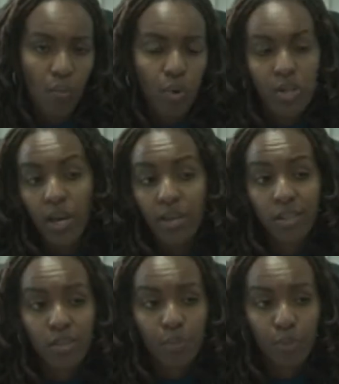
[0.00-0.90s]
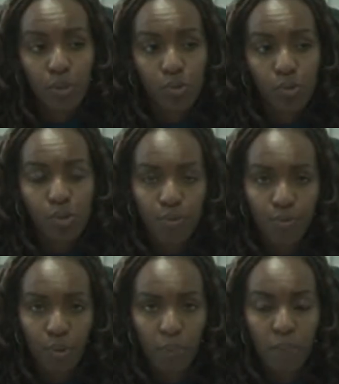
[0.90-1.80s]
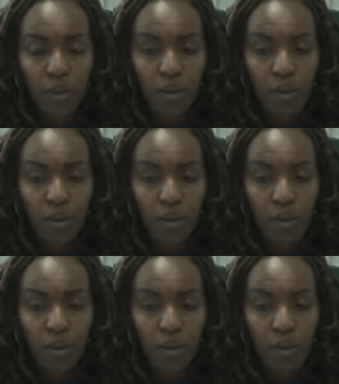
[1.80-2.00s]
What can it be used for?